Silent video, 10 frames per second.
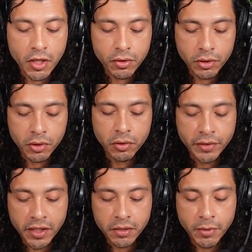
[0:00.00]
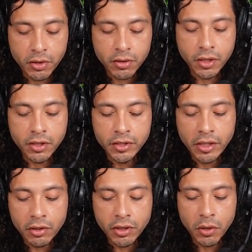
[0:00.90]
of other neurotransmitters
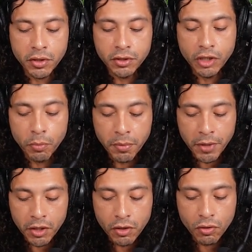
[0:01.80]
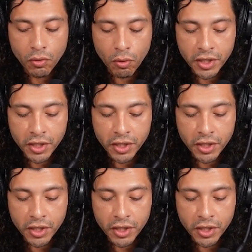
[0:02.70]
such as serotonin, dopamine,